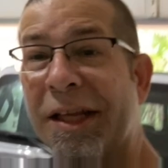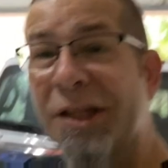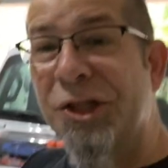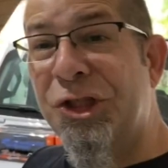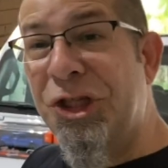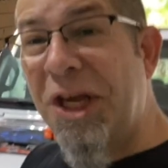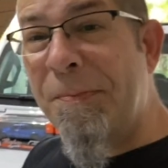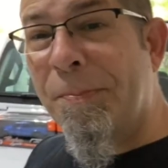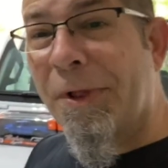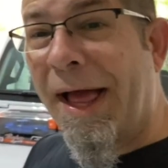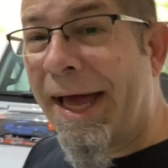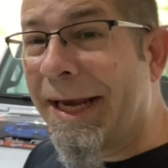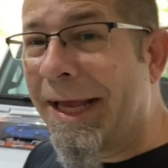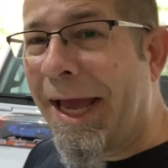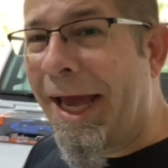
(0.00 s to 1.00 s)
Jeep
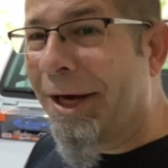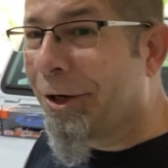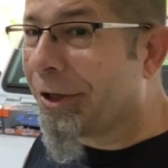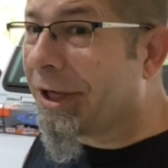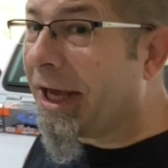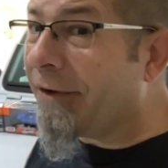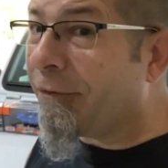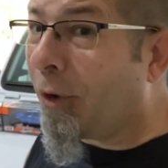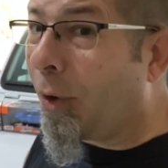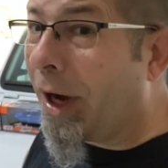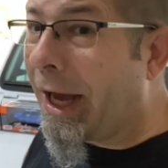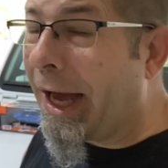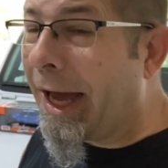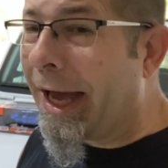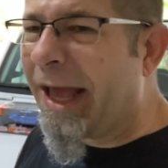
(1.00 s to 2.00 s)
Gladiator
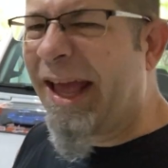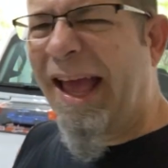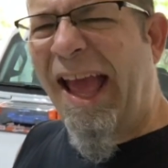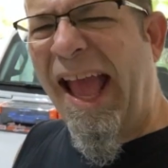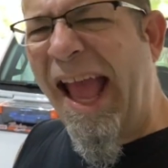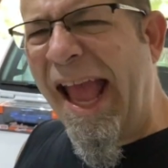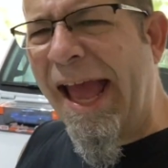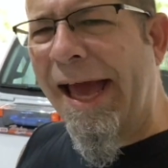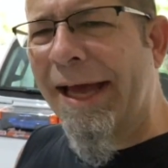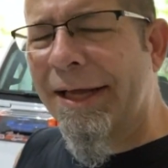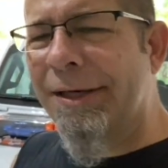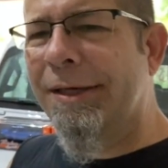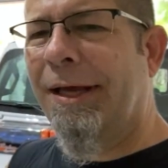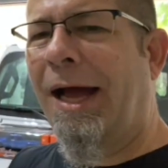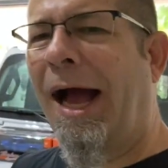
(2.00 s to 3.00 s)
giveaway,
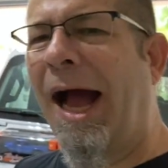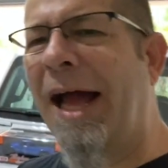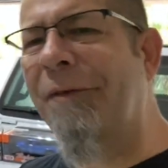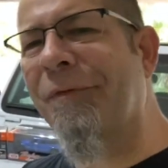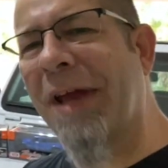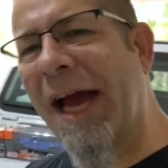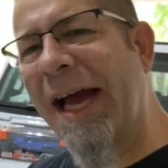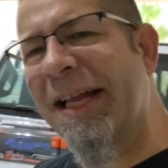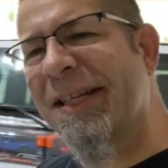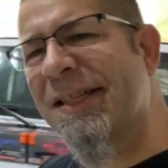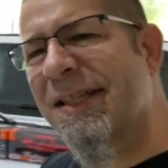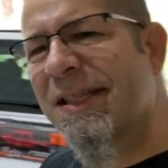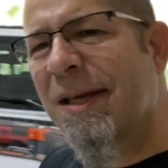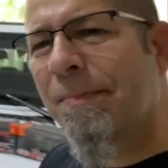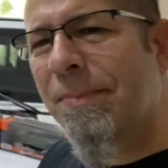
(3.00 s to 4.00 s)
and I've got
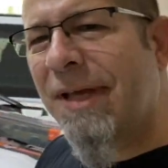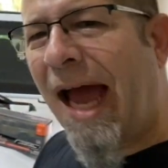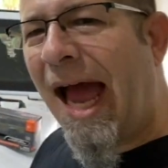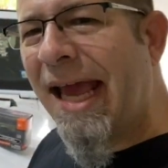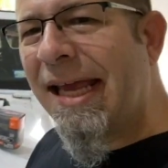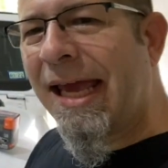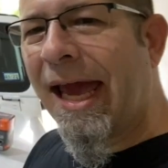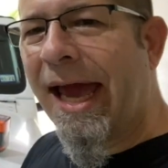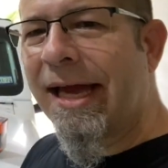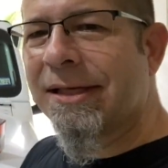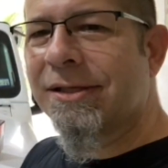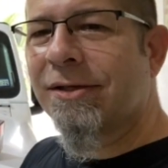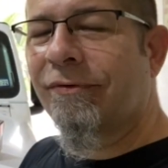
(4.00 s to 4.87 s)
some die casts